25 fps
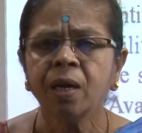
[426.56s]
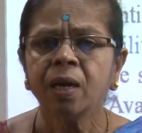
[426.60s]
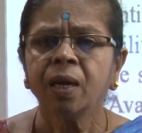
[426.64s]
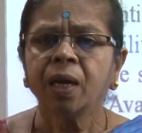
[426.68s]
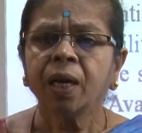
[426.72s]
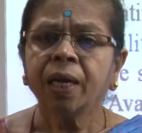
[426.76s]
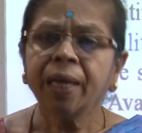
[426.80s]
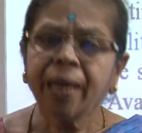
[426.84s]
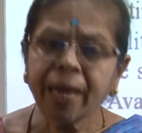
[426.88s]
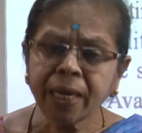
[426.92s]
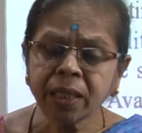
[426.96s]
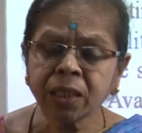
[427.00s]

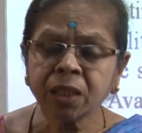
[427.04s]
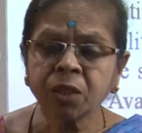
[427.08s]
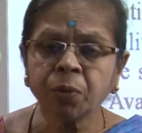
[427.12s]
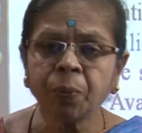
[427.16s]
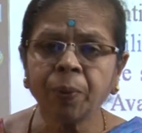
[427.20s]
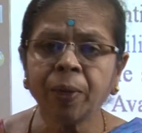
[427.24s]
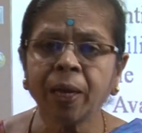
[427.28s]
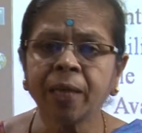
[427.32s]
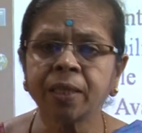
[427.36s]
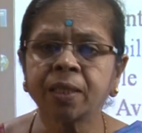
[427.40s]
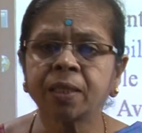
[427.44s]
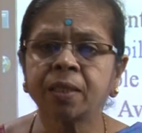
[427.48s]
Next,
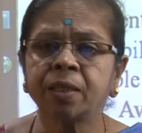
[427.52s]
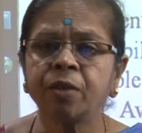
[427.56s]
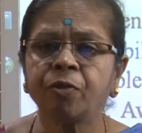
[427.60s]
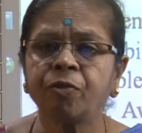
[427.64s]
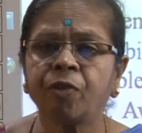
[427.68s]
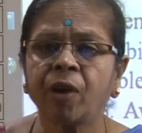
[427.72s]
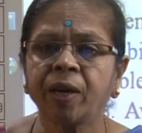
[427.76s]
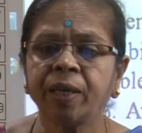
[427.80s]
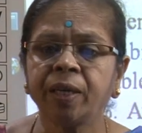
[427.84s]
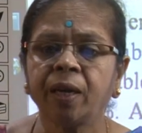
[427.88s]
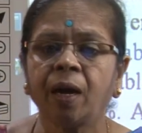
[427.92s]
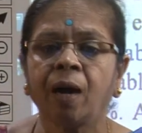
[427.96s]
let us
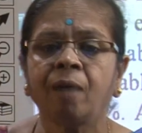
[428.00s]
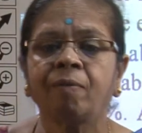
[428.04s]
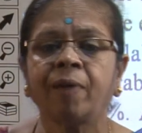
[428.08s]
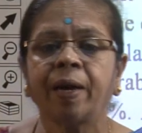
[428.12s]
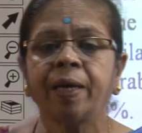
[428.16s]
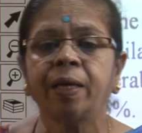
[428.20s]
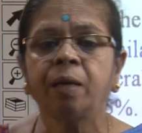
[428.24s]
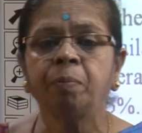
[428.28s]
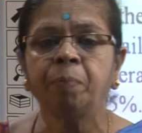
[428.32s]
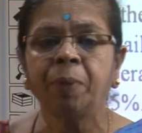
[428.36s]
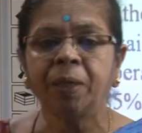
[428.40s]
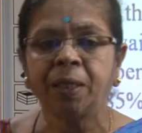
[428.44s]
define
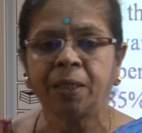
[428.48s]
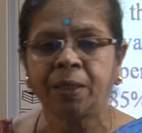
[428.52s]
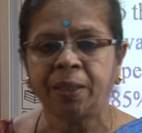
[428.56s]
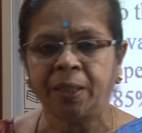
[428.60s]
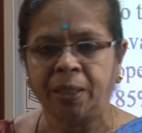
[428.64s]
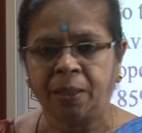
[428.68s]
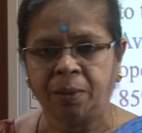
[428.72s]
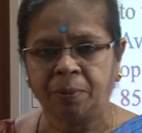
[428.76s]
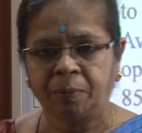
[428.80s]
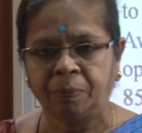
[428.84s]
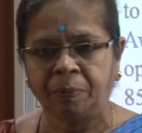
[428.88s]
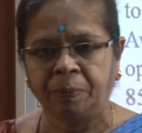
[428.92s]
availability.
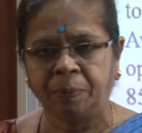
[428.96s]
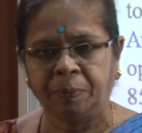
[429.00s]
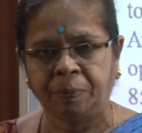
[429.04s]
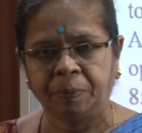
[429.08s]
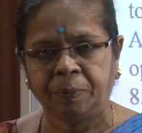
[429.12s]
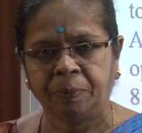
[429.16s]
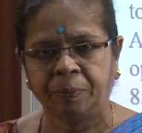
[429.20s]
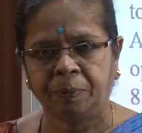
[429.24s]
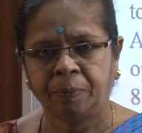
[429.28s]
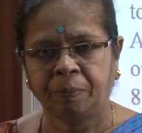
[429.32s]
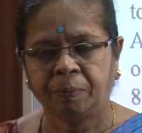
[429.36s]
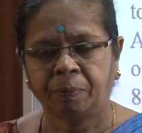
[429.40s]

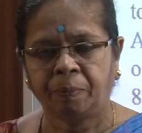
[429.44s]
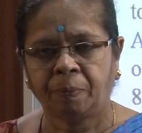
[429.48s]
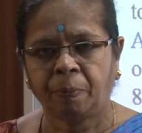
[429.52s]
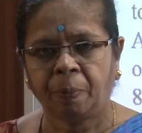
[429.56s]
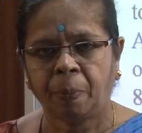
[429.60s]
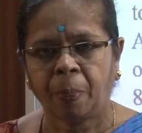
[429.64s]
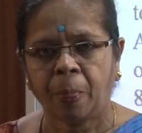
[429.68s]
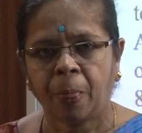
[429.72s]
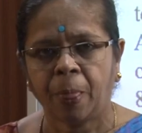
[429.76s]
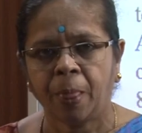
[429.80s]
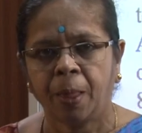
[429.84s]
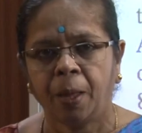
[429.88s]

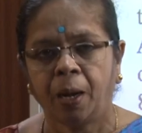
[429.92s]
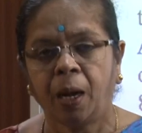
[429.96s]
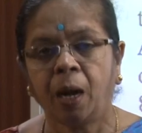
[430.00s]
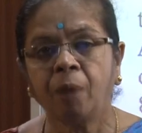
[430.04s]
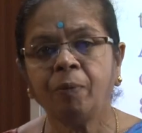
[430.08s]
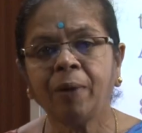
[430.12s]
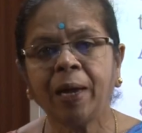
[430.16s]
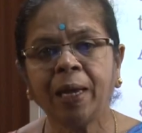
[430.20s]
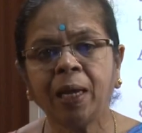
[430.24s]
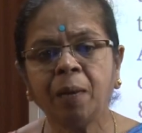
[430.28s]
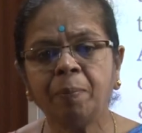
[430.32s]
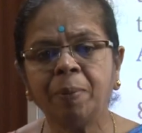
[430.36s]

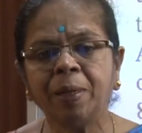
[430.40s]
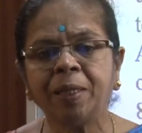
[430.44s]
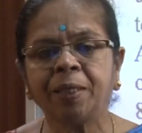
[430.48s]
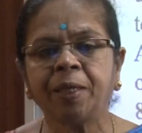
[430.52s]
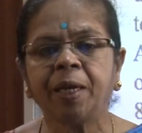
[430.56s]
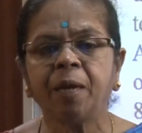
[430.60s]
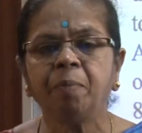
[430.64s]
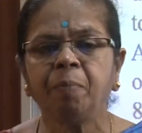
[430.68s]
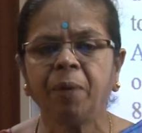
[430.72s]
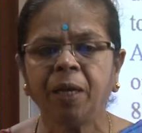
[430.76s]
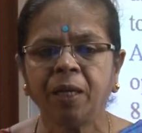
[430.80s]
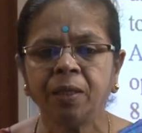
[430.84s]

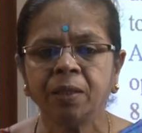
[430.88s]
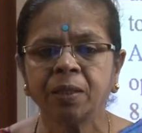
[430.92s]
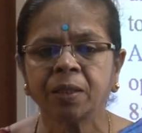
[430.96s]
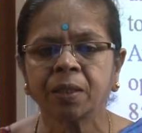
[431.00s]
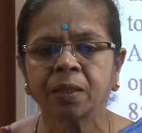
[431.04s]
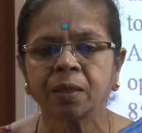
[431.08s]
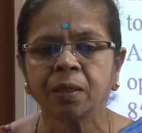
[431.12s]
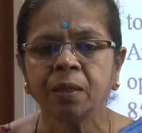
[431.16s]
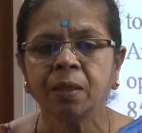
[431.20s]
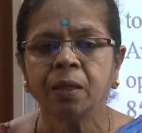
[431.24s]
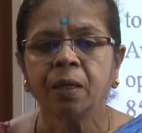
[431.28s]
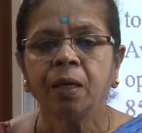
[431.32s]
Availability
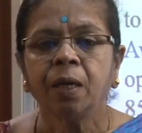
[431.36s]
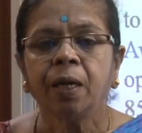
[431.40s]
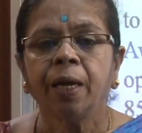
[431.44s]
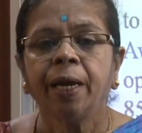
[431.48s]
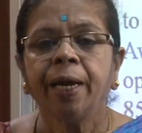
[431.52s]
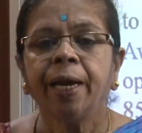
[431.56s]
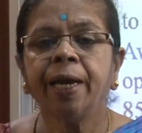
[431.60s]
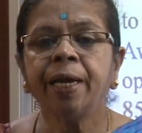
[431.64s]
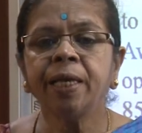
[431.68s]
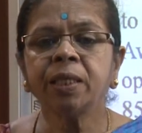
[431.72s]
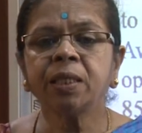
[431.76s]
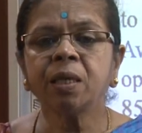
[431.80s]
means
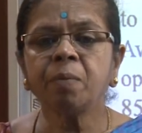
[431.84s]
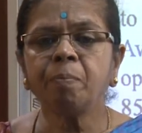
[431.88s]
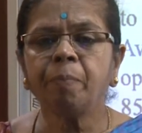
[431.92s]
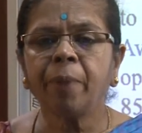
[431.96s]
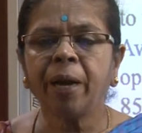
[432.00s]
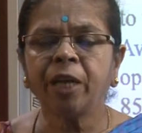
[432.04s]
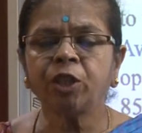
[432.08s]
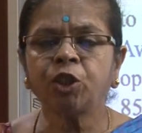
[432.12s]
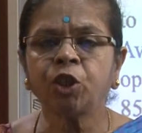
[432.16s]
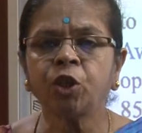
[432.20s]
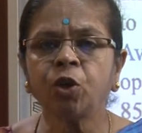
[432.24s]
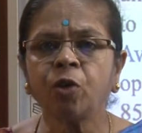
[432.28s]
it is a
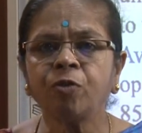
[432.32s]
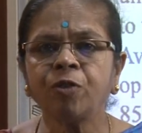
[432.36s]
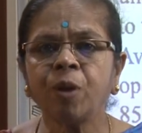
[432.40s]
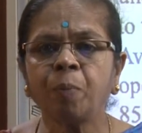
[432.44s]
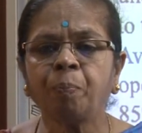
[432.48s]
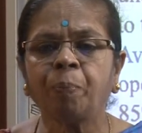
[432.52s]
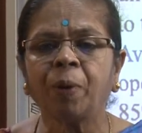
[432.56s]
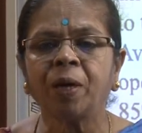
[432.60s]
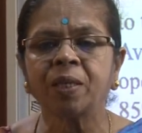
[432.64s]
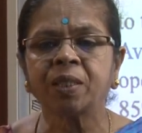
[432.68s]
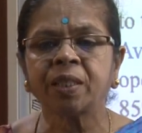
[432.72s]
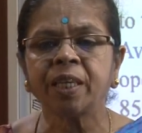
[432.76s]
measure of the
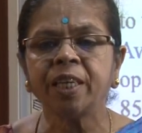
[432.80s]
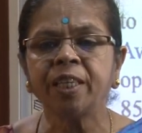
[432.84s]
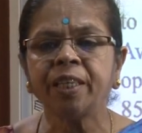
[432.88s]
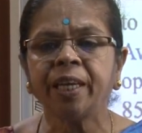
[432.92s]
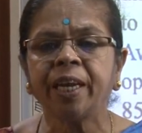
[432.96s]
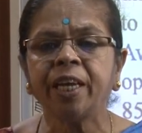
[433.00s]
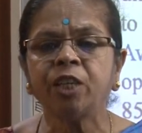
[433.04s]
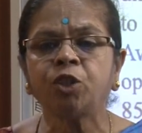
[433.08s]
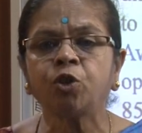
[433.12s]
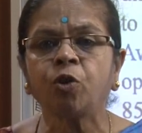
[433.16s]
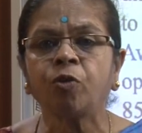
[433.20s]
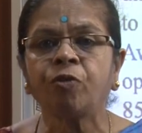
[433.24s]

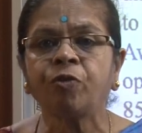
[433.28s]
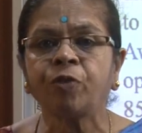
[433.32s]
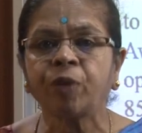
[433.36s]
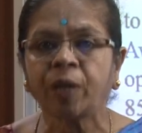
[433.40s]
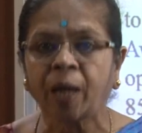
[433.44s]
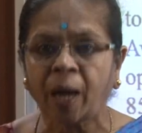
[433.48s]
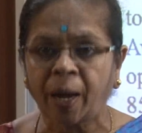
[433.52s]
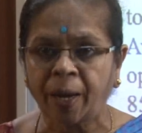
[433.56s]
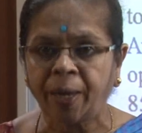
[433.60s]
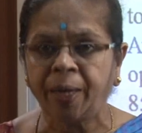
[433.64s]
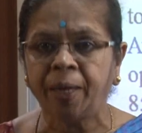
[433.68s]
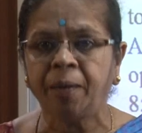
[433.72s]
percentage of
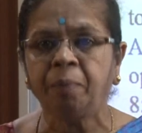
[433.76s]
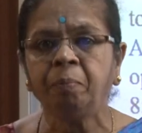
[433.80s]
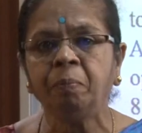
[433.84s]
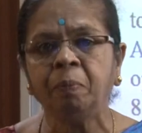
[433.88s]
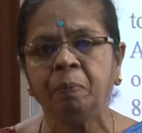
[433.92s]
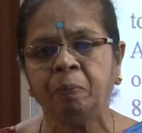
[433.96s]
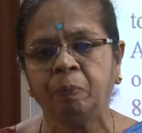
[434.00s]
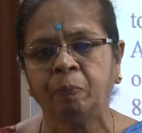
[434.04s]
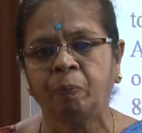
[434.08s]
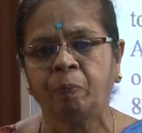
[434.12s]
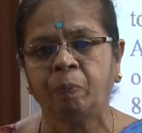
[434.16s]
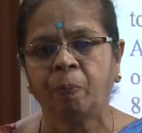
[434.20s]
time
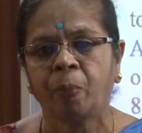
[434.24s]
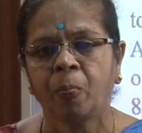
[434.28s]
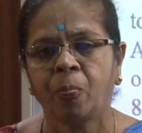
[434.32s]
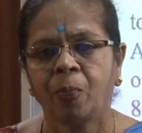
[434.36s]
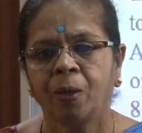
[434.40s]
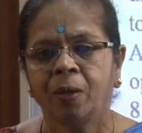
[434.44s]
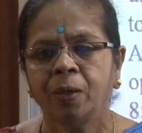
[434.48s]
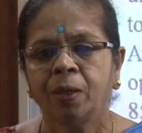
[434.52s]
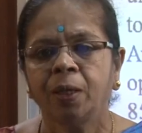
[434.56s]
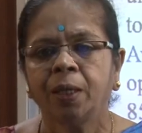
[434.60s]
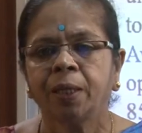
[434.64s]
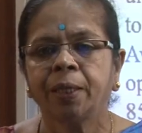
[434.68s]

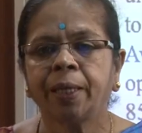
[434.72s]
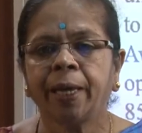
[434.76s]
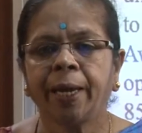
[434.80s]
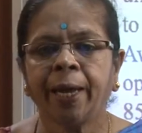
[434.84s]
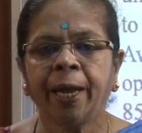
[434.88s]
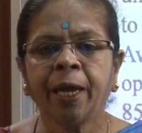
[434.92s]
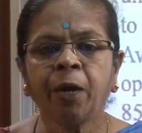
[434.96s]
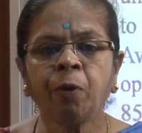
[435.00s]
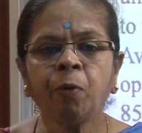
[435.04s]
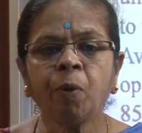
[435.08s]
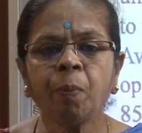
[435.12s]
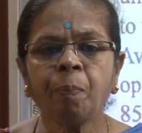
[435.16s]
the
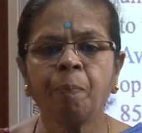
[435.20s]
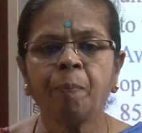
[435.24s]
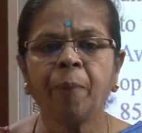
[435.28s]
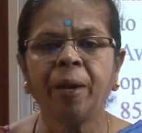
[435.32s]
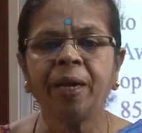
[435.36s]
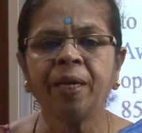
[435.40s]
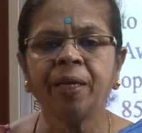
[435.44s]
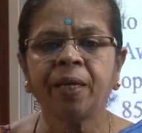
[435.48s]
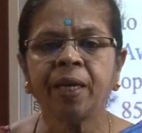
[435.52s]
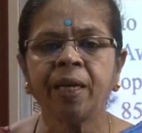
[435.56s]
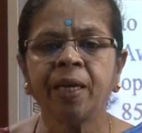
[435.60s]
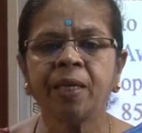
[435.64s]

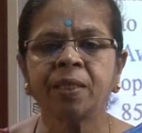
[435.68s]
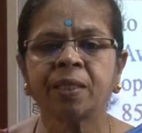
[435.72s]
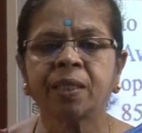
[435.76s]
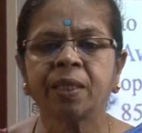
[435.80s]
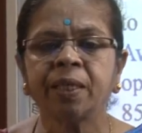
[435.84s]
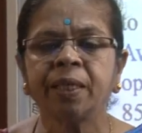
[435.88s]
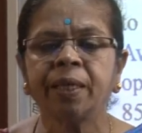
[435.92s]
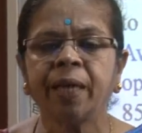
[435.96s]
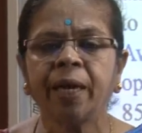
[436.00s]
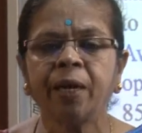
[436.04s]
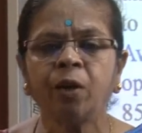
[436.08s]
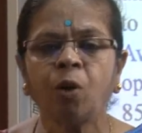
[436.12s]
equipment is
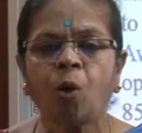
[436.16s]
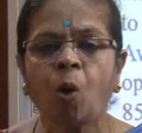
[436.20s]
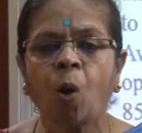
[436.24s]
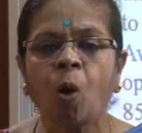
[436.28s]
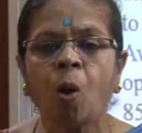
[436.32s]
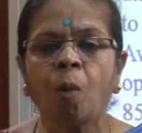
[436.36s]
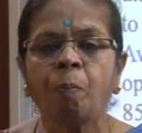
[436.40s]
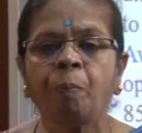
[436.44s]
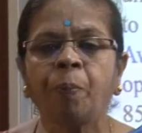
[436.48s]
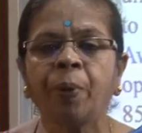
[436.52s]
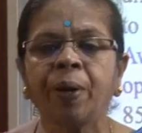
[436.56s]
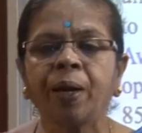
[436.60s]
in an
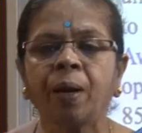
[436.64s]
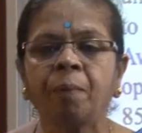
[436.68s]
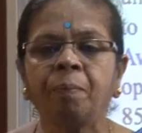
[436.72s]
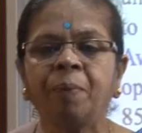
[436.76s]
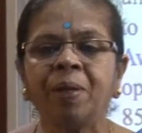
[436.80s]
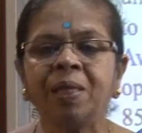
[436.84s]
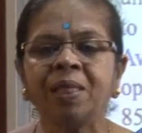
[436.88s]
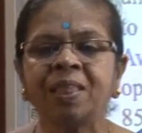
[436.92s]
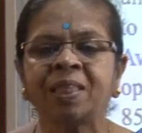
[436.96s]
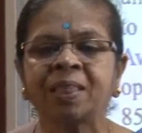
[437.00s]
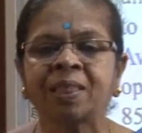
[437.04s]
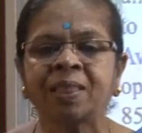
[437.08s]

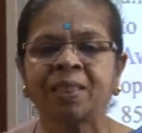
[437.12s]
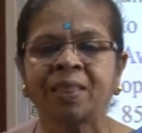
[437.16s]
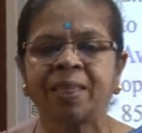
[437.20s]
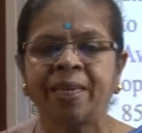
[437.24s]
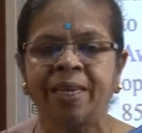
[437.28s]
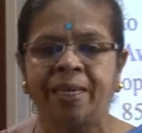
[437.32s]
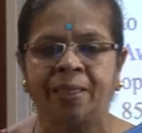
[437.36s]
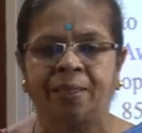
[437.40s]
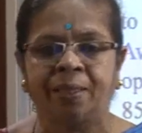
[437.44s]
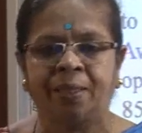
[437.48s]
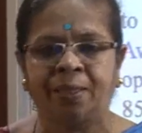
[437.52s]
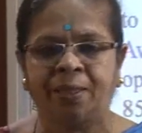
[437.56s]
operable
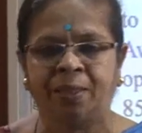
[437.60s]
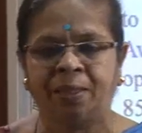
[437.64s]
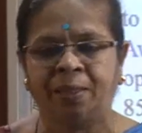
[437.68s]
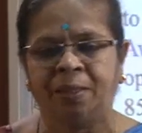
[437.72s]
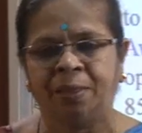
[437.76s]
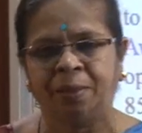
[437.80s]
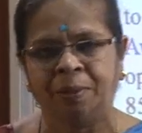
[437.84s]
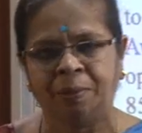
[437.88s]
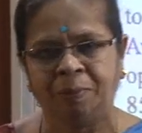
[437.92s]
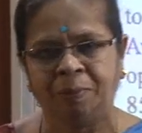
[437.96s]
state.